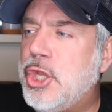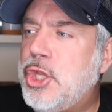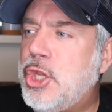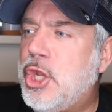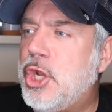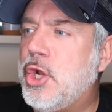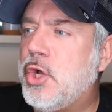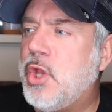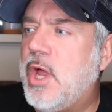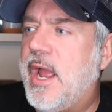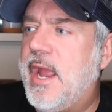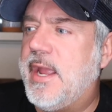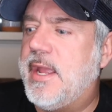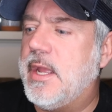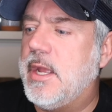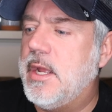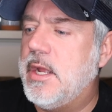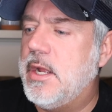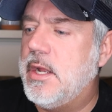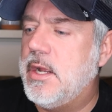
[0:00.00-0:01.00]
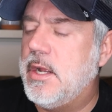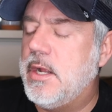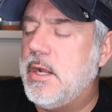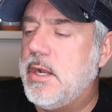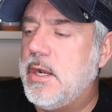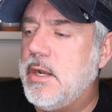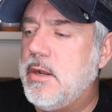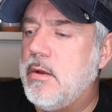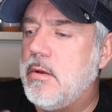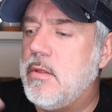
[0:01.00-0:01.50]
you know, like,
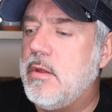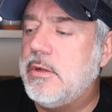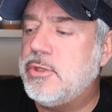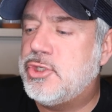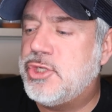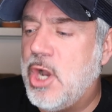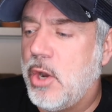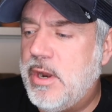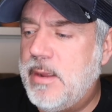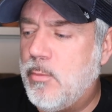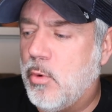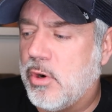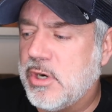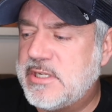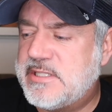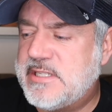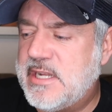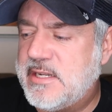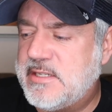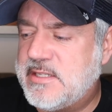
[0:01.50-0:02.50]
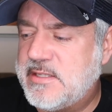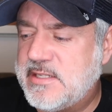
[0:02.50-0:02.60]
Toni Morrison